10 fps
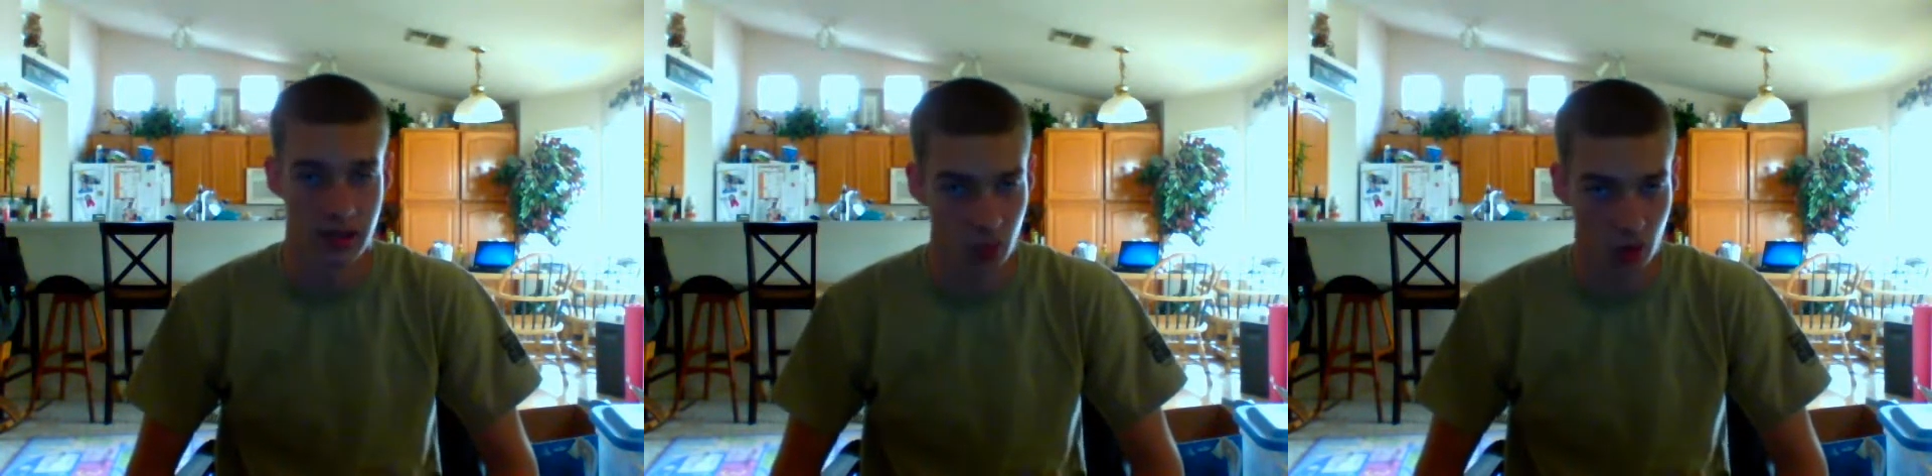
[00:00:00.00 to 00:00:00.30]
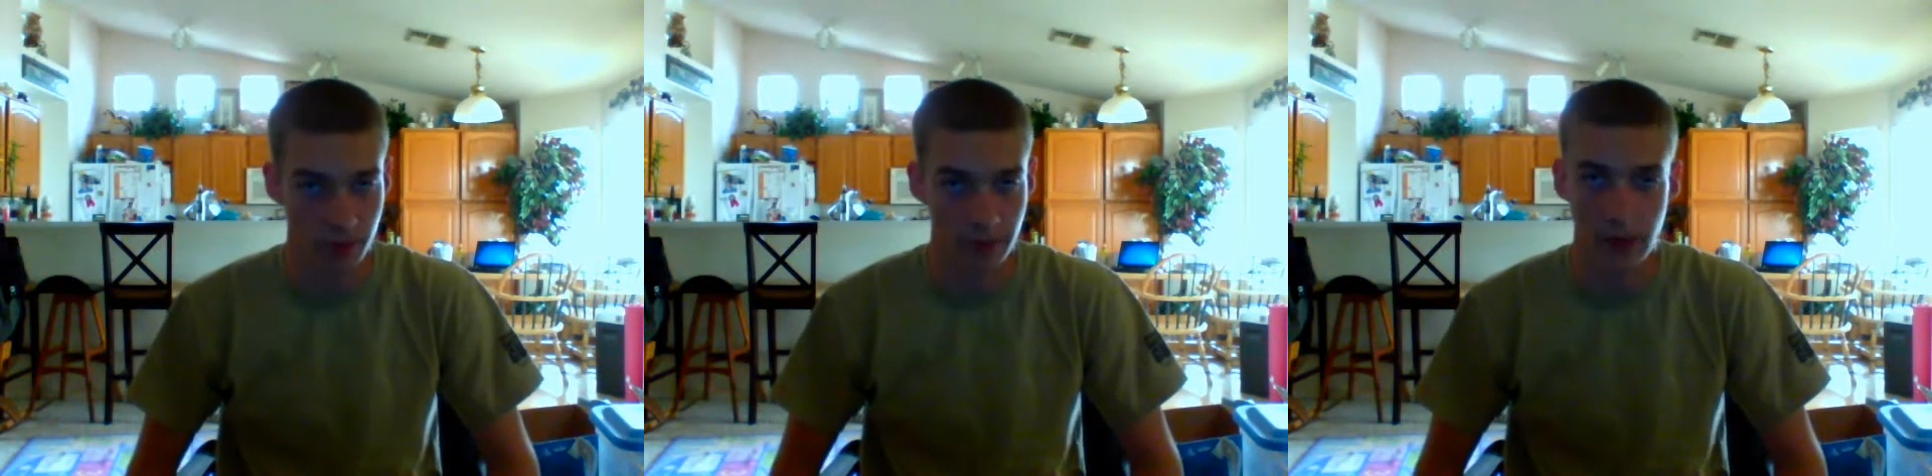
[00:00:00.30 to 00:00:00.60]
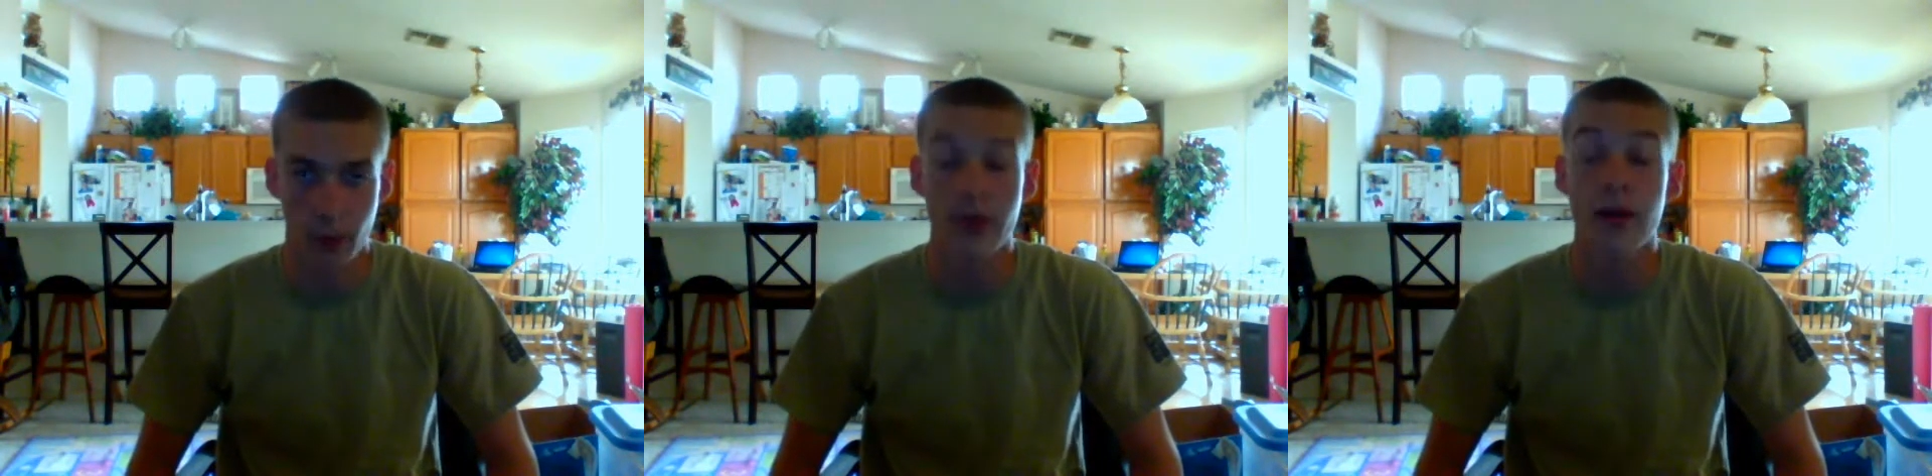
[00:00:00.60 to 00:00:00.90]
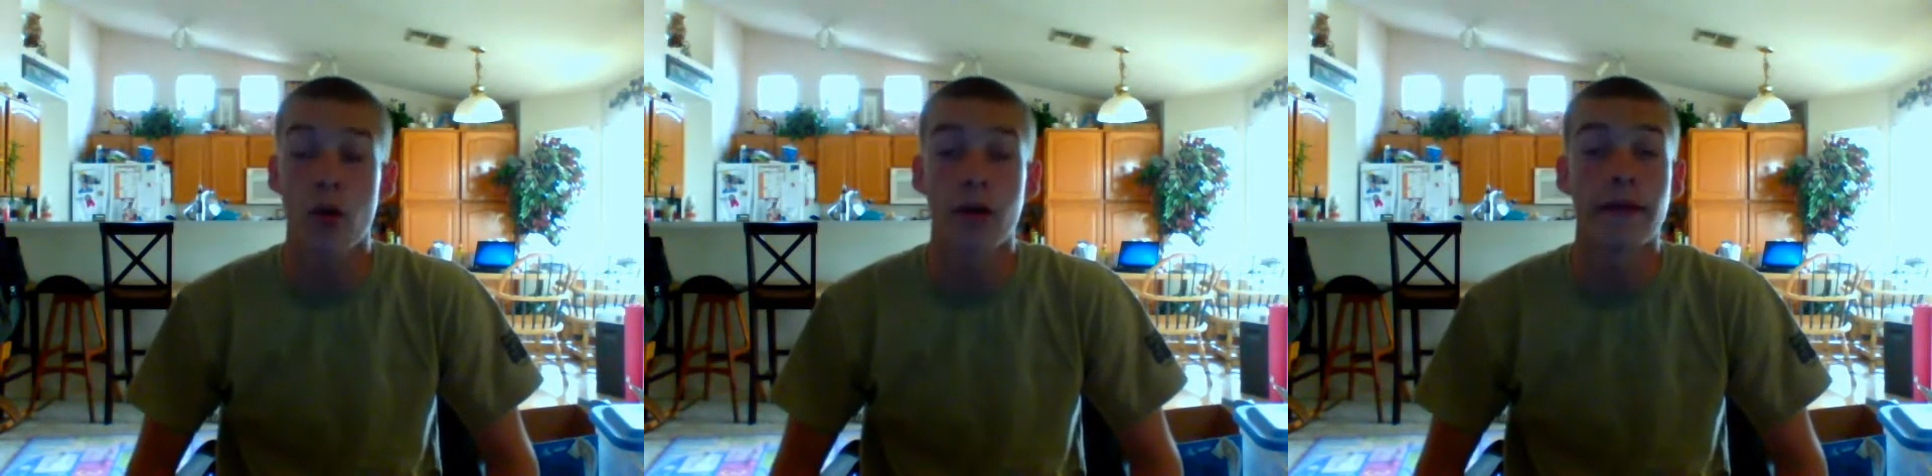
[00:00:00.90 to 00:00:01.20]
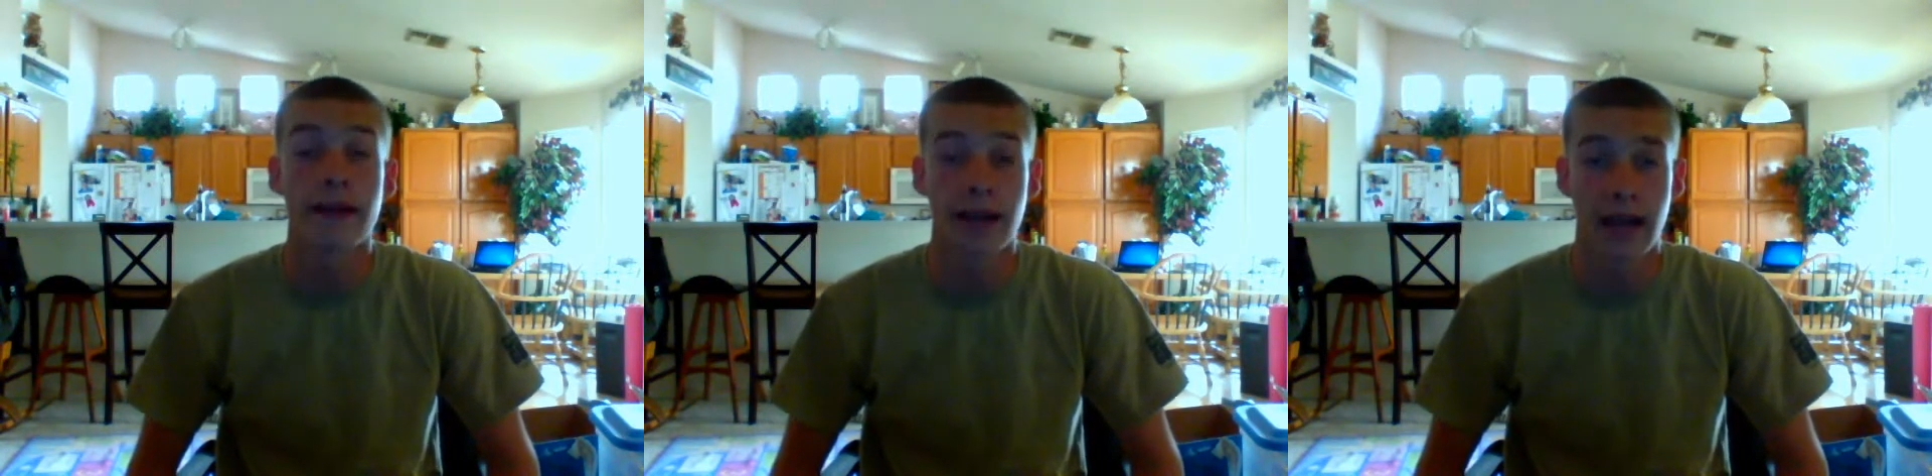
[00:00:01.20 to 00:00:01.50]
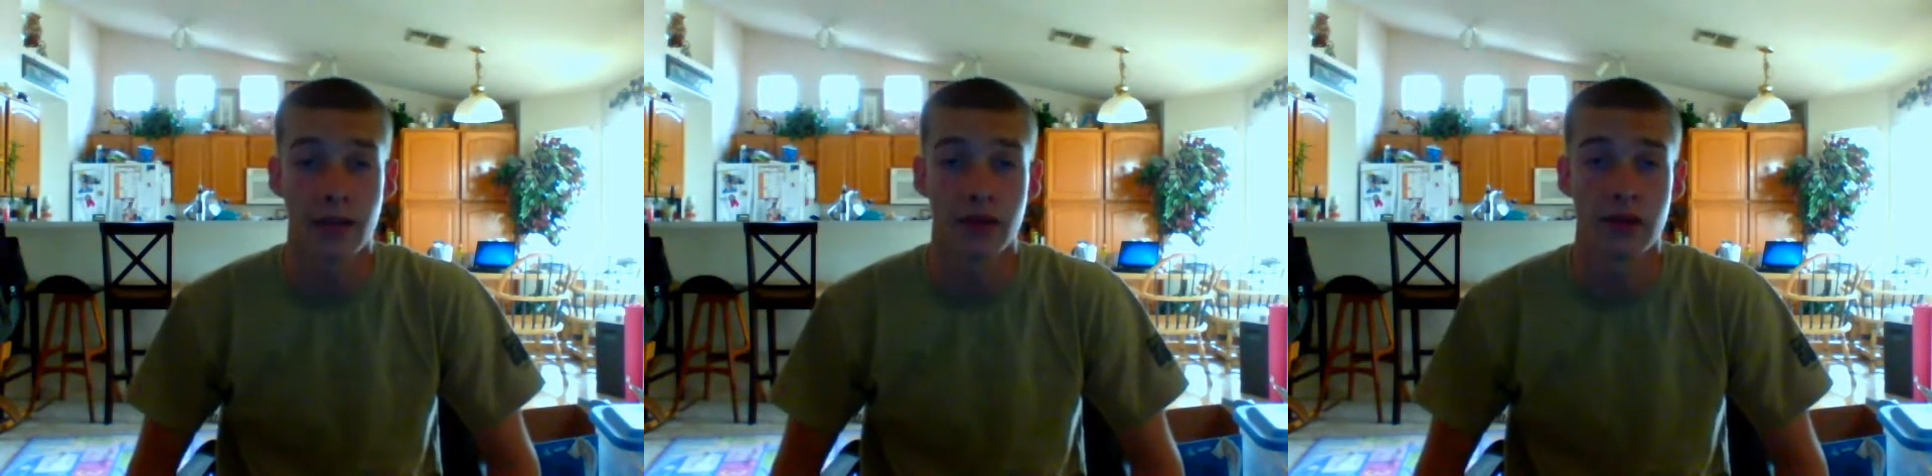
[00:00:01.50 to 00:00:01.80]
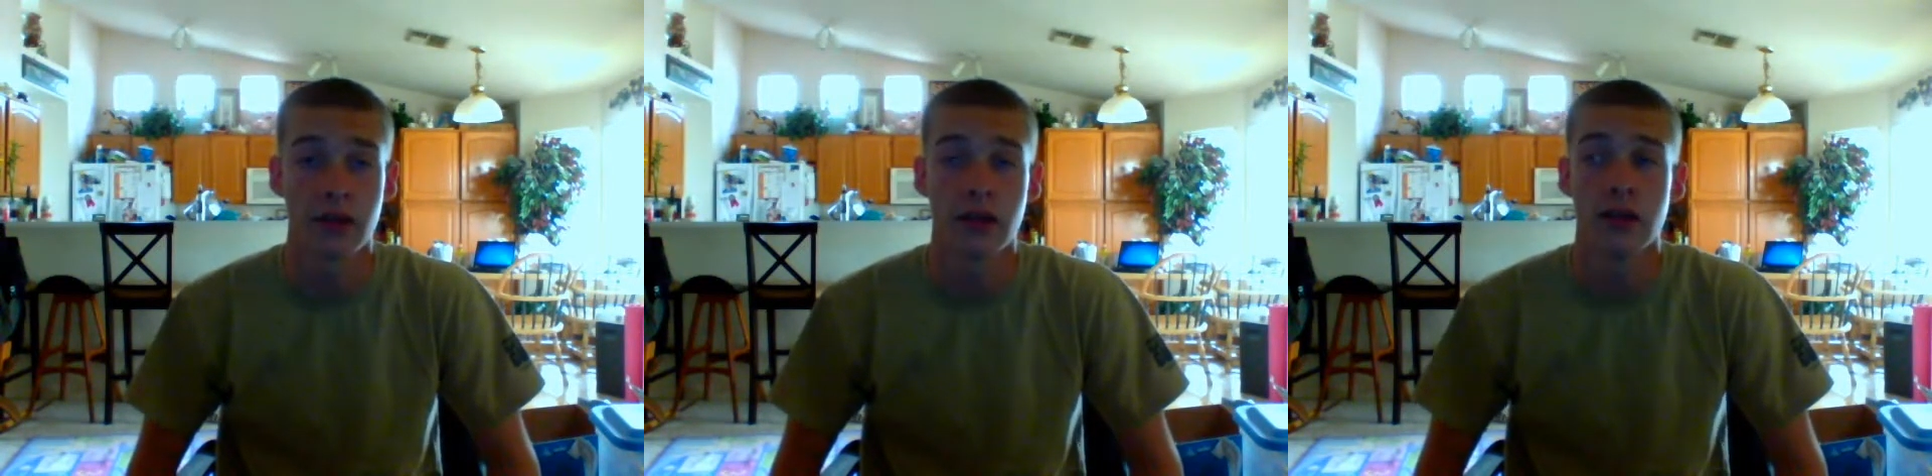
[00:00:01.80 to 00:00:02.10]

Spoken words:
anymore. And we don't want that to happen.